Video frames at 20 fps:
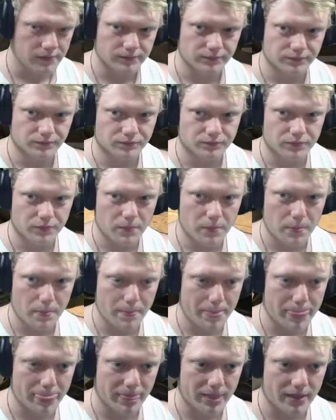There's twenty guys
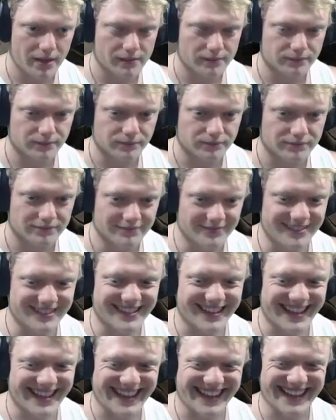mid, twenty guys mid.
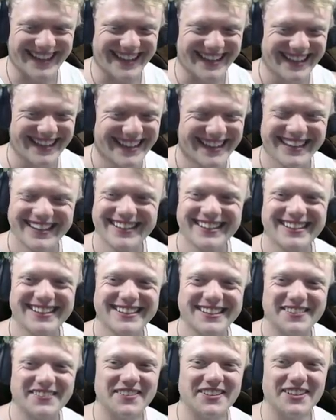
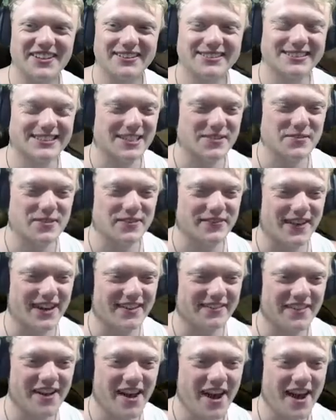Even though it's teams of five.